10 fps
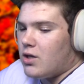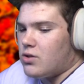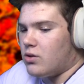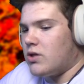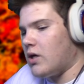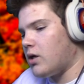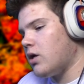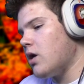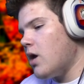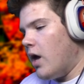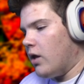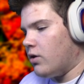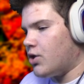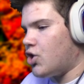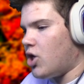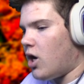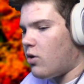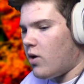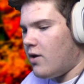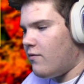a Jolteon. I learned
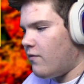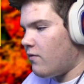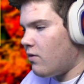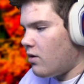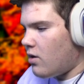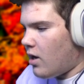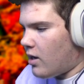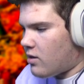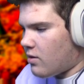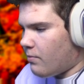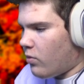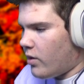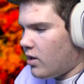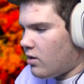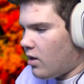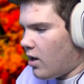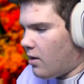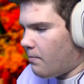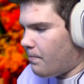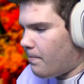Shockwave at some point,
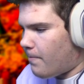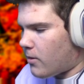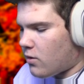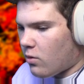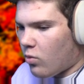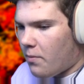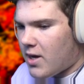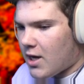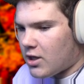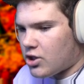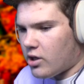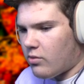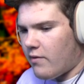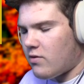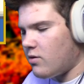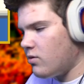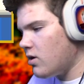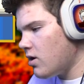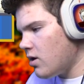um, so we'll be getting Shockwave soon.